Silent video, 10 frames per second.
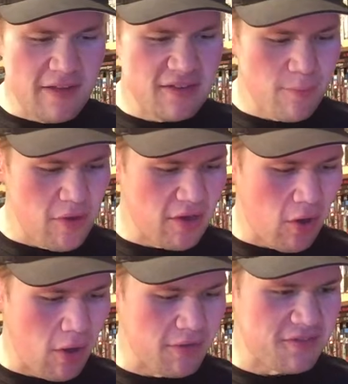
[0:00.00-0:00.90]
This is a movie
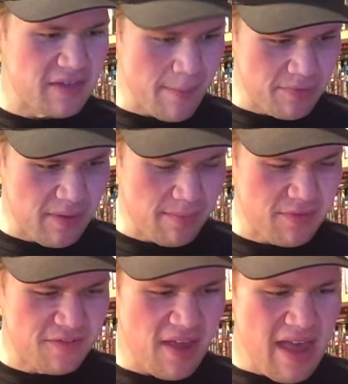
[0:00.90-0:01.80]
called
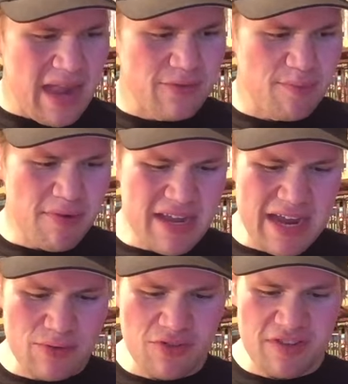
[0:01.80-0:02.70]
Symptoms. It was a
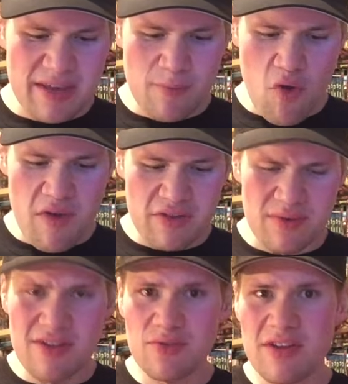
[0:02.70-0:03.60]
pretty interesting movie. It's one of those